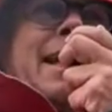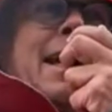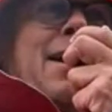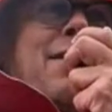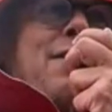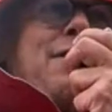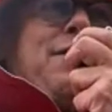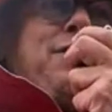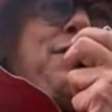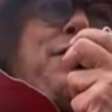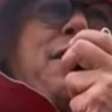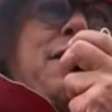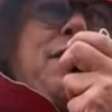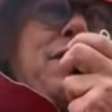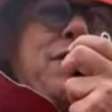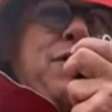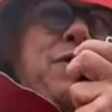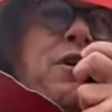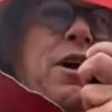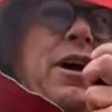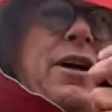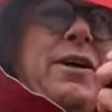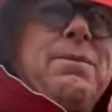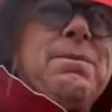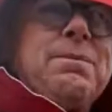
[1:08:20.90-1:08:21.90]
care in
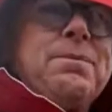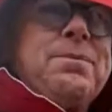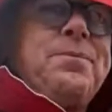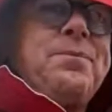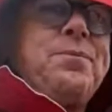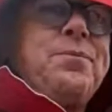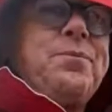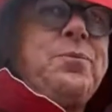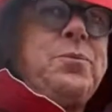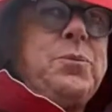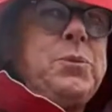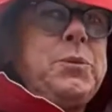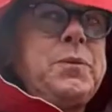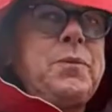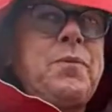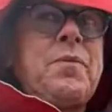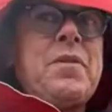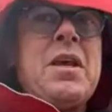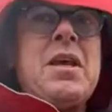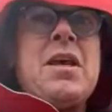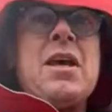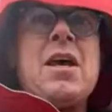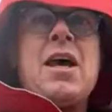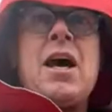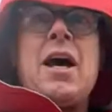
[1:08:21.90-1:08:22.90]
7-3.
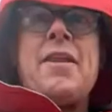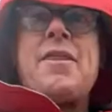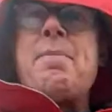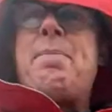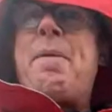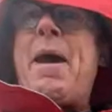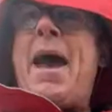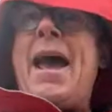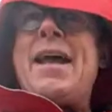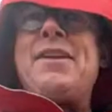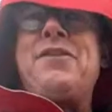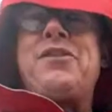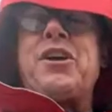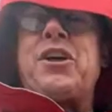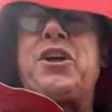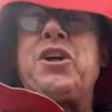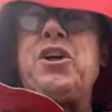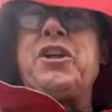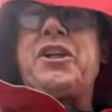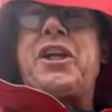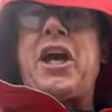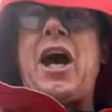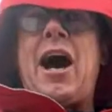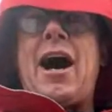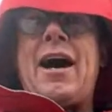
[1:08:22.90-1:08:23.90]
The bands are
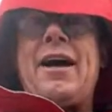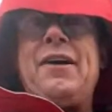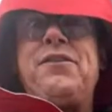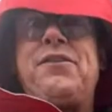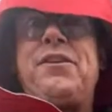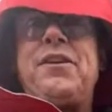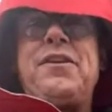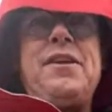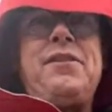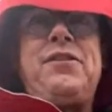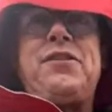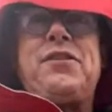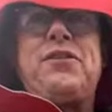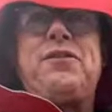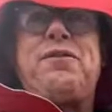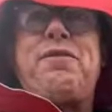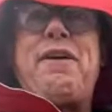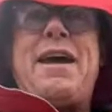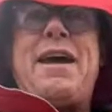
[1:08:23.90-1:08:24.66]
good, guys. This is